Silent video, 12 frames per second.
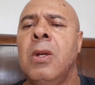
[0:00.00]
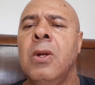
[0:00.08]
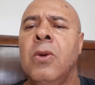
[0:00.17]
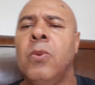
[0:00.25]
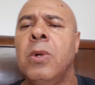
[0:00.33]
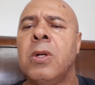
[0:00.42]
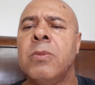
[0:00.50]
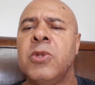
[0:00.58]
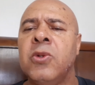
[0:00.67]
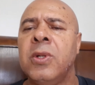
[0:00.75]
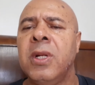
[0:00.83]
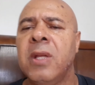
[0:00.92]
Welcome to
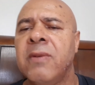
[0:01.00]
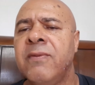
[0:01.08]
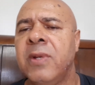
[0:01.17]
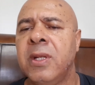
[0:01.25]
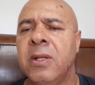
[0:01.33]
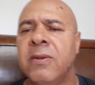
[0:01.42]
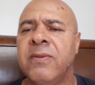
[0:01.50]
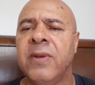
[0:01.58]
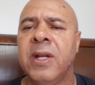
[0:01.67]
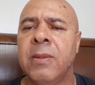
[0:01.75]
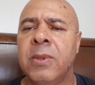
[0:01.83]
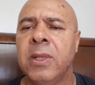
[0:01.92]
another video,
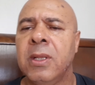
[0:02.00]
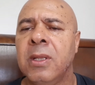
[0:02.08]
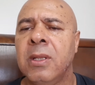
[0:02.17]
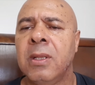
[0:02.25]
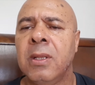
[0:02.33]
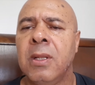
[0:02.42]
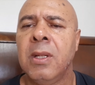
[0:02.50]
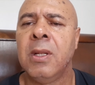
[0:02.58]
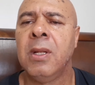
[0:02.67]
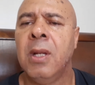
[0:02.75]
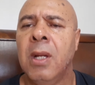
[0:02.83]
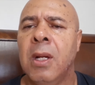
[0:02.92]
family.
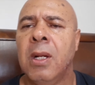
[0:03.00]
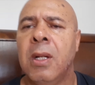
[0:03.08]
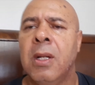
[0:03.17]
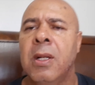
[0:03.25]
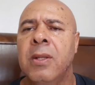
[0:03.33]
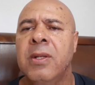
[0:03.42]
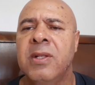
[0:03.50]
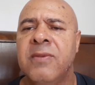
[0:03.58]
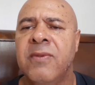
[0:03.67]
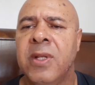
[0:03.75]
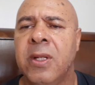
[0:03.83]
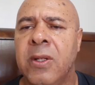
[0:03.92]
These
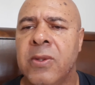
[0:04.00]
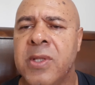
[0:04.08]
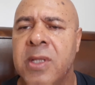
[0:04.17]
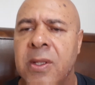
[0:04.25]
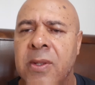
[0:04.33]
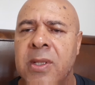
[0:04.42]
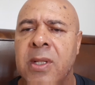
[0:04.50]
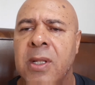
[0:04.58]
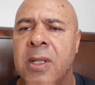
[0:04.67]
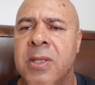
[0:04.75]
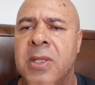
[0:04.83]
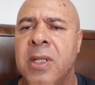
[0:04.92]
video series are
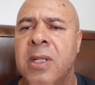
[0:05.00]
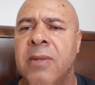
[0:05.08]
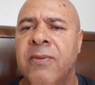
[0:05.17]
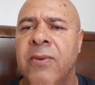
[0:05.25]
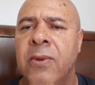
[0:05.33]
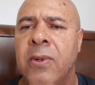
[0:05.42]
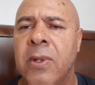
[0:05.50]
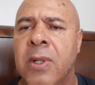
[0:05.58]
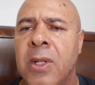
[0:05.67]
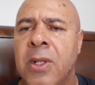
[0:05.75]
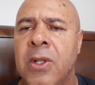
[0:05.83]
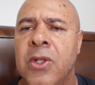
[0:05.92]
intended for
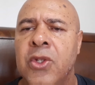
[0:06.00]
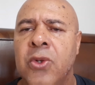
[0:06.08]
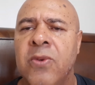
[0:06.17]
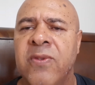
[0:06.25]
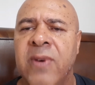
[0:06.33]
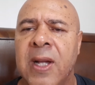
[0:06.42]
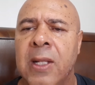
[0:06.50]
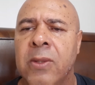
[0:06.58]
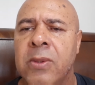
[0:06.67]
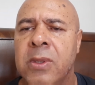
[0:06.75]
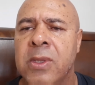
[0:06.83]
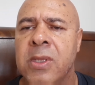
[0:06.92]
true
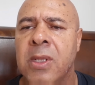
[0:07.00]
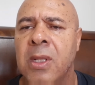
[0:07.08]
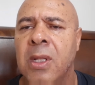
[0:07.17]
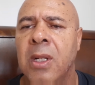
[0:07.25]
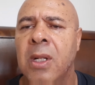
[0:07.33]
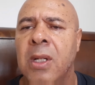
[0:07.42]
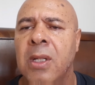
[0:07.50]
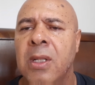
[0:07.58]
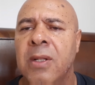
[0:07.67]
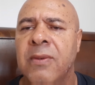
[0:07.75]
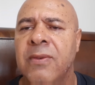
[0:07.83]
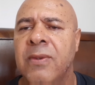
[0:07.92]
followers
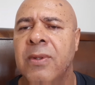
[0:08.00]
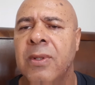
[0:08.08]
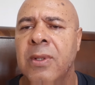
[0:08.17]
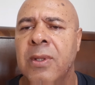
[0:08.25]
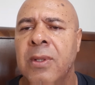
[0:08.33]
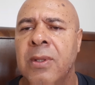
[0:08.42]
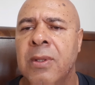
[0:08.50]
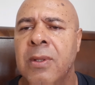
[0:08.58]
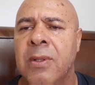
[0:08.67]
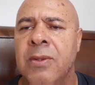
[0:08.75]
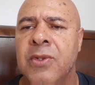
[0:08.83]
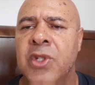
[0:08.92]
of
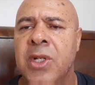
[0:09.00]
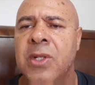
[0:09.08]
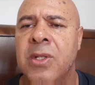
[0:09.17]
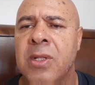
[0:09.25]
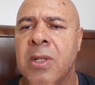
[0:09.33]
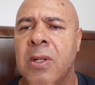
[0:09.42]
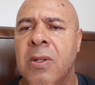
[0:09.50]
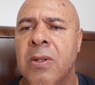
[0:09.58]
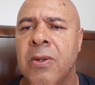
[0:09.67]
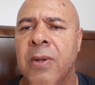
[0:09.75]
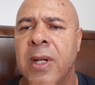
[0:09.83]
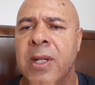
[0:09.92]
Jesus, called
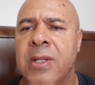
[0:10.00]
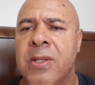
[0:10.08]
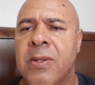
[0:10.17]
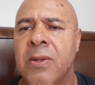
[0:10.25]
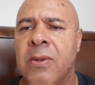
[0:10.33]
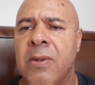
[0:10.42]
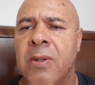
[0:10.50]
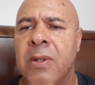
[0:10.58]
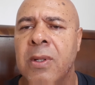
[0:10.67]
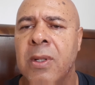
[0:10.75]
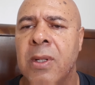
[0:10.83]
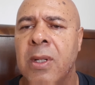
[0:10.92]
Christ, or
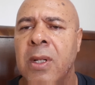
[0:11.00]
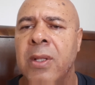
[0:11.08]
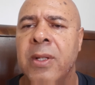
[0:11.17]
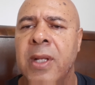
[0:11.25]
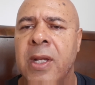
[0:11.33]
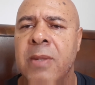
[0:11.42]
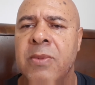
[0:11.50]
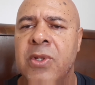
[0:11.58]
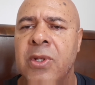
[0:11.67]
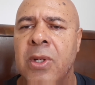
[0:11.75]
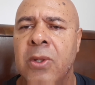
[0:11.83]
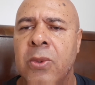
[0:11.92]
other names,
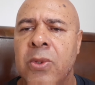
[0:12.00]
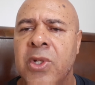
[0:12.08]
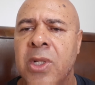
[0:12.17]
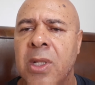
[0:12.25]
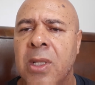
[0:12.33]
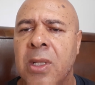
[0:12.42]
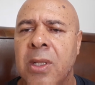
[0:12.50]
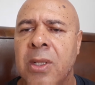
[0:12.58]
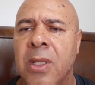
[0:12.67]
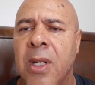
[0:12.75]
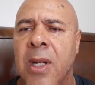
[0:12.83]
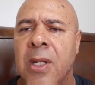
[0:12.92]
Yahusha,
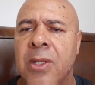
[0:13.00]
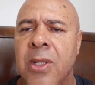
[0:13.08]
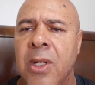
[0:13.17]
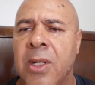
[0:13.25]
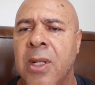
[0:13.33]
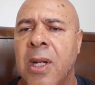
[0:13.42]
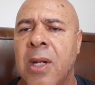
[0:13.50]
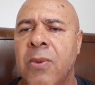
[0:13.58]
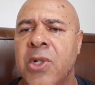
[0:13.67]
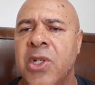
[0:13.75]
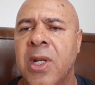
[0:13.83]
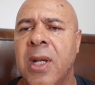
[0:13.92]

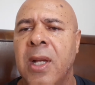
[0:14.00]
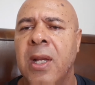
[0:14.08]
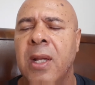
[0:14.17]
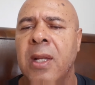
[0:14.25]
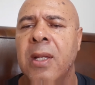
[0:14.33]
Yahawashai.